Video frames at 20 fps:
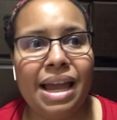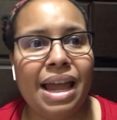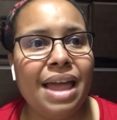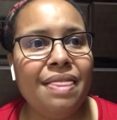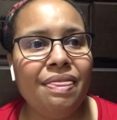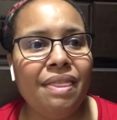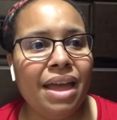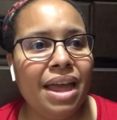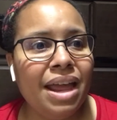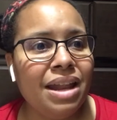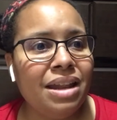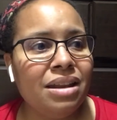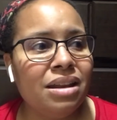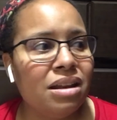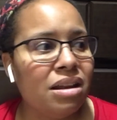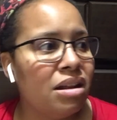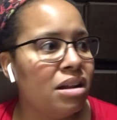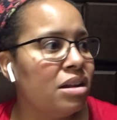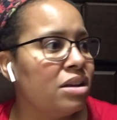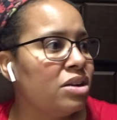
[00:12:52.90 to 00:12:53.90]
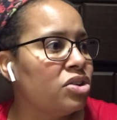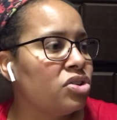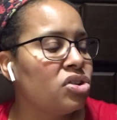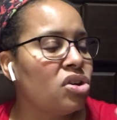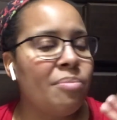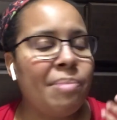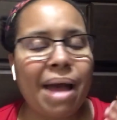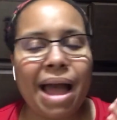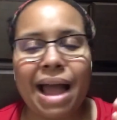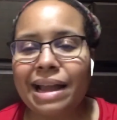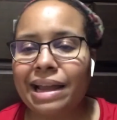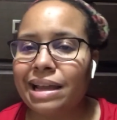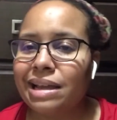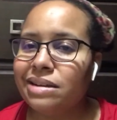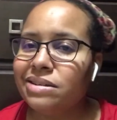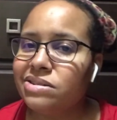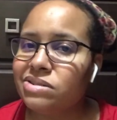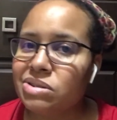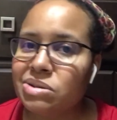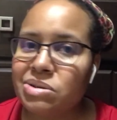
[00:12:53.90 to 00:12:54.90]
And then go back
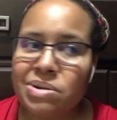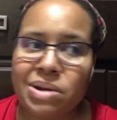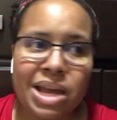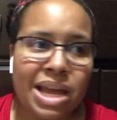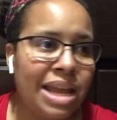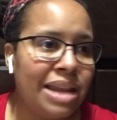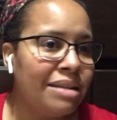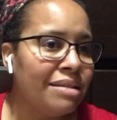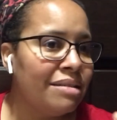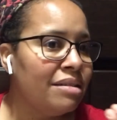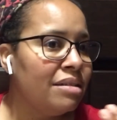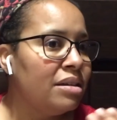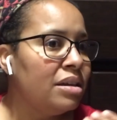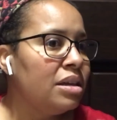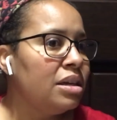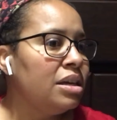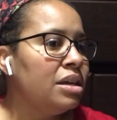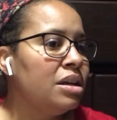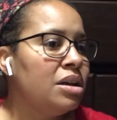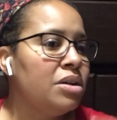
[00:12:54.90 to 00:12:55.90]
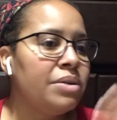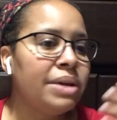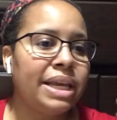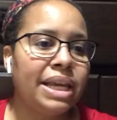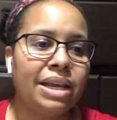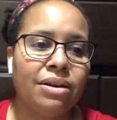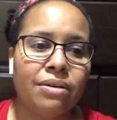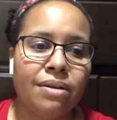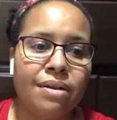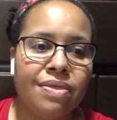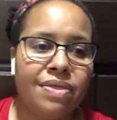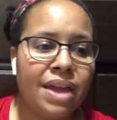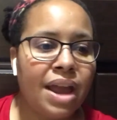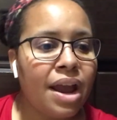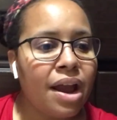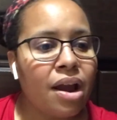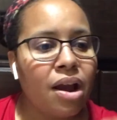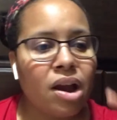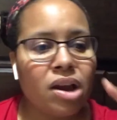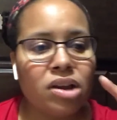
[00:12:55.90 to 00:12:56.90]
into it, here and
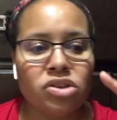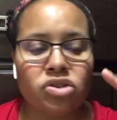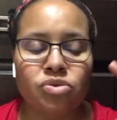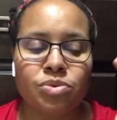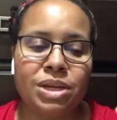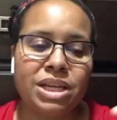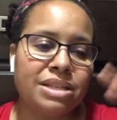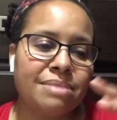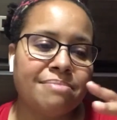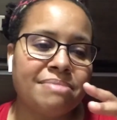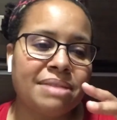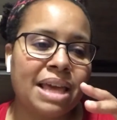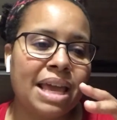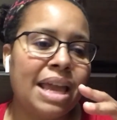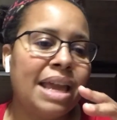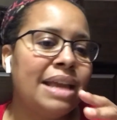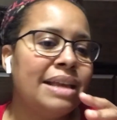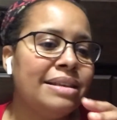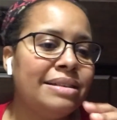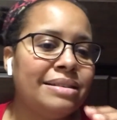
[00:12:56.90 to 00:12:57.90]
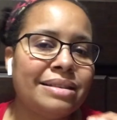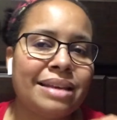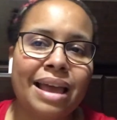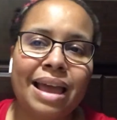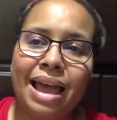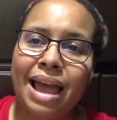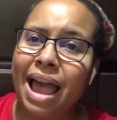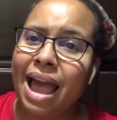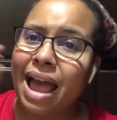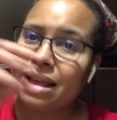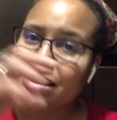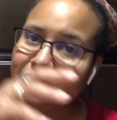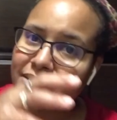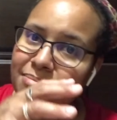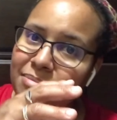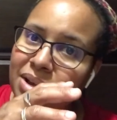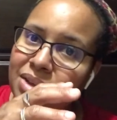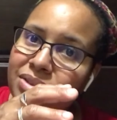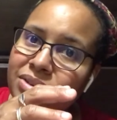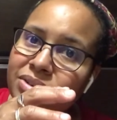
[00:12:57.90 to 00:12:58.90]
there, tweak some things, add
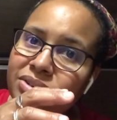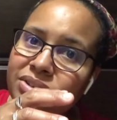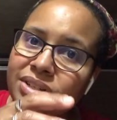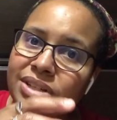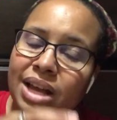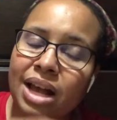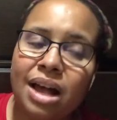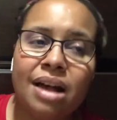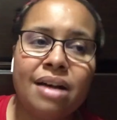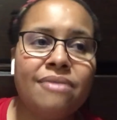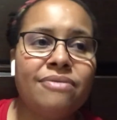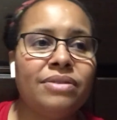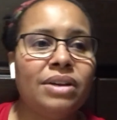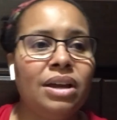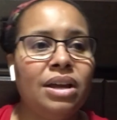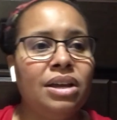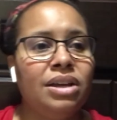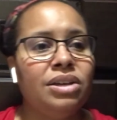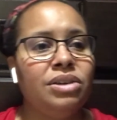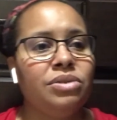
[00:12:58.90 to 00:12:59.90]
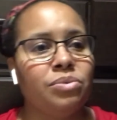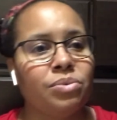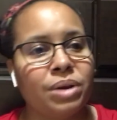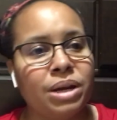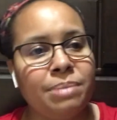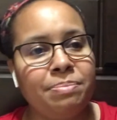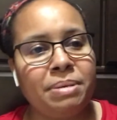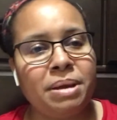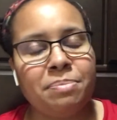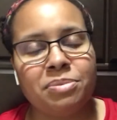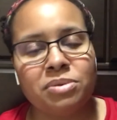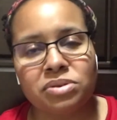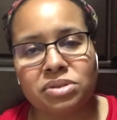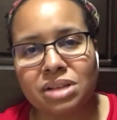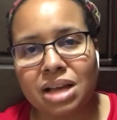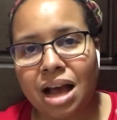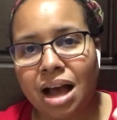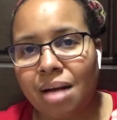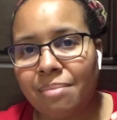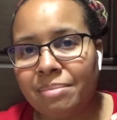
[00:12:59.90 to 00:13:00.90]
some other stuff, read people's
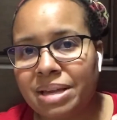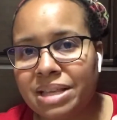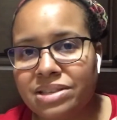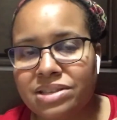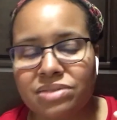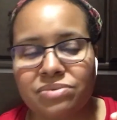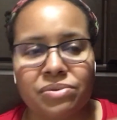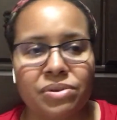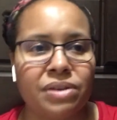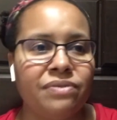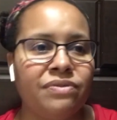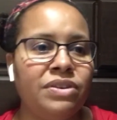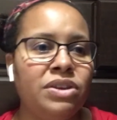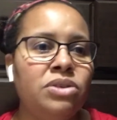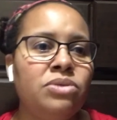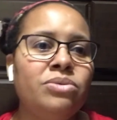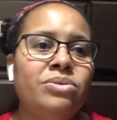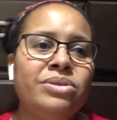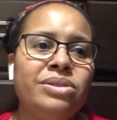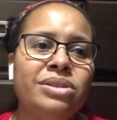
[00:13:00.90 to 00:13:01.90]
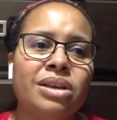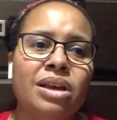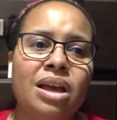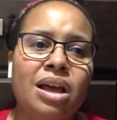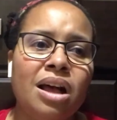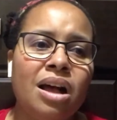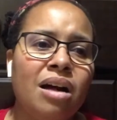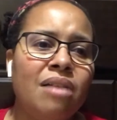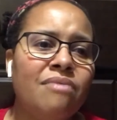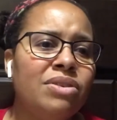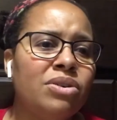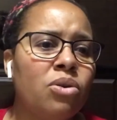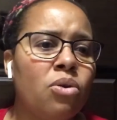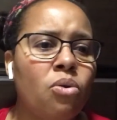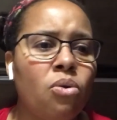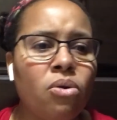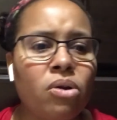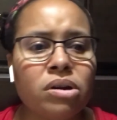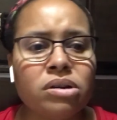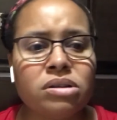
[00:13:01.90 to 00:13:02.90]
comments and reviews of the
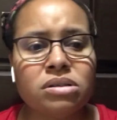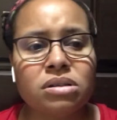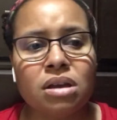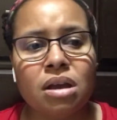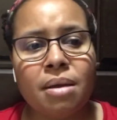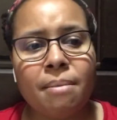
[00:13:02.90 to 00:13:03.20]
course,